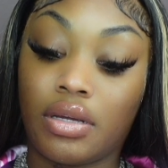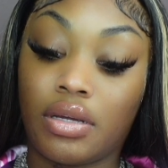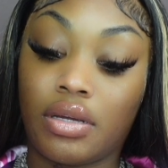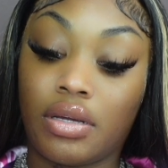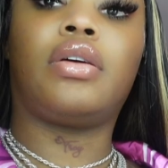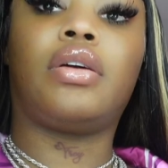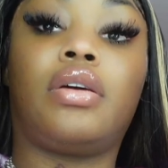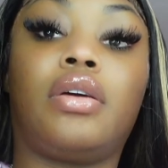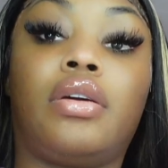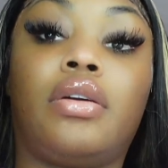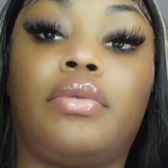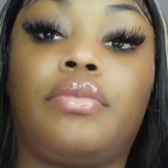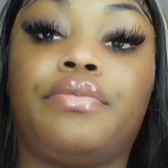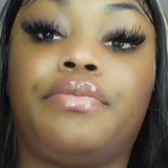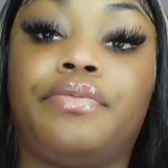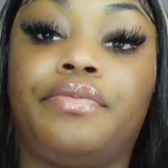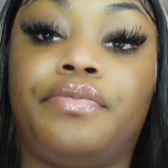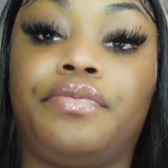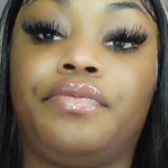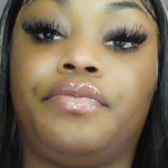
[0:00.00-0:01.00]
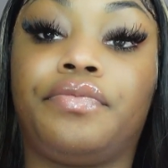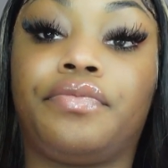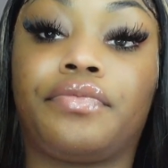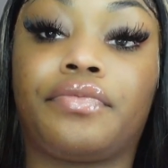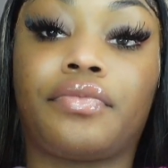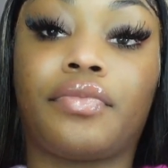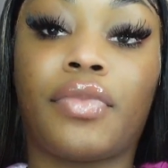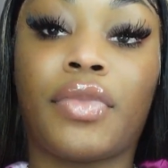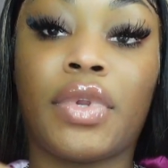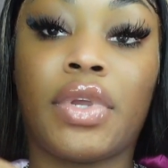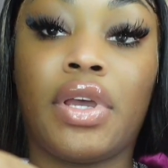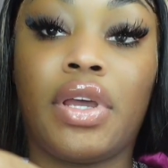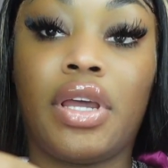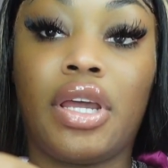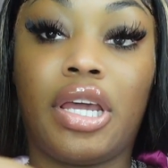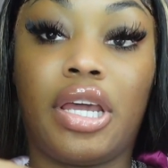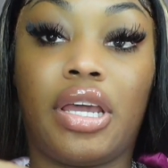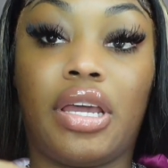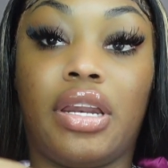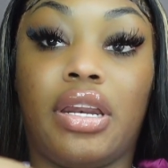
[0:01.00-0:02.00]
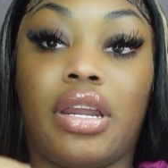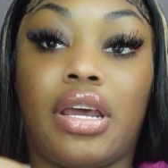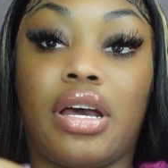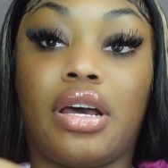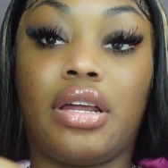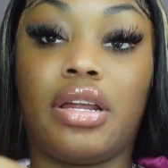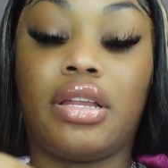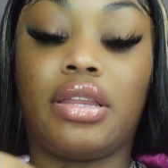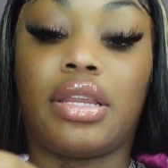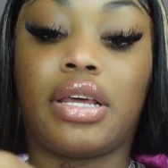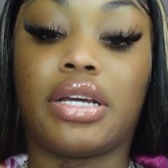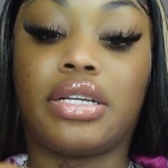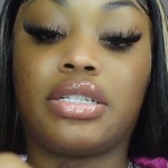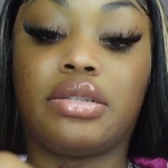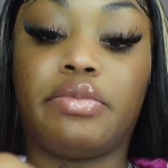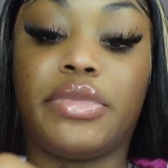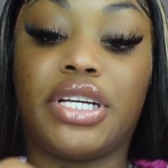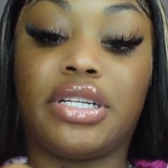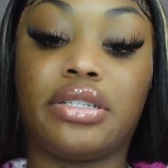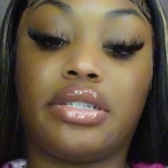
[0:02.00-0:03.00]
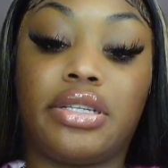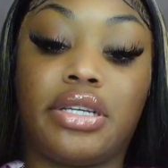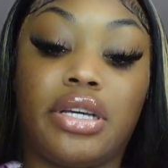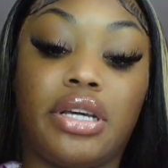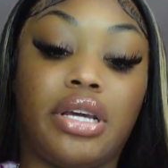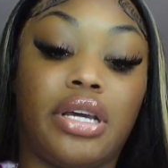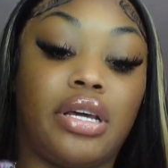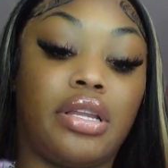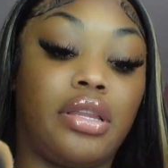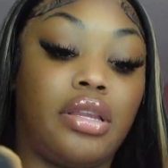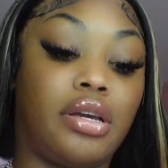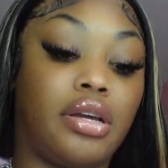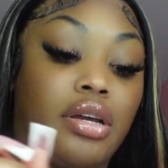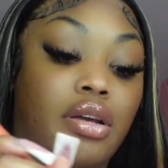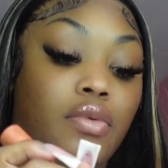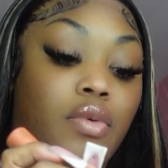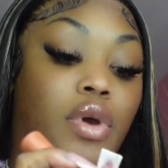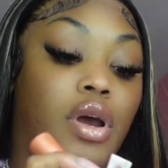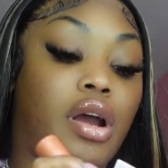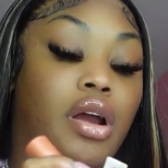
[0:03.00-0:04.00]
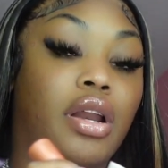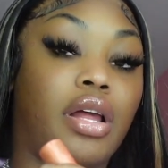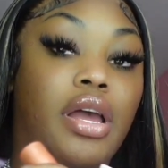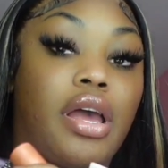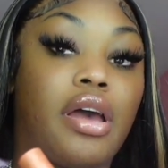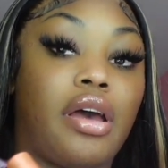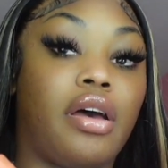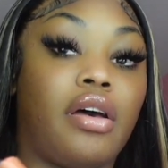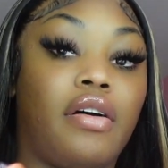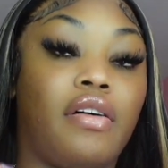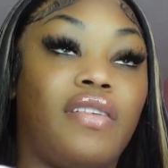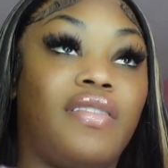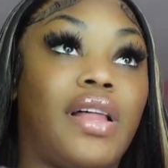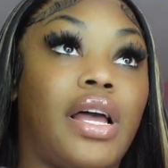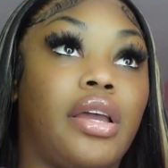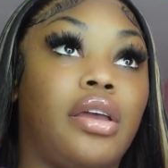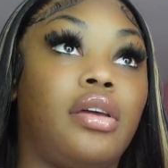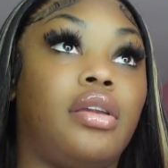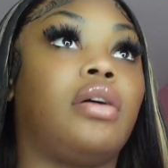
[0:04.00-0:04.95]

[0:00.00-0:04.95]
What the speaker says: Okay, And now that that's mixed together, we already have, like, you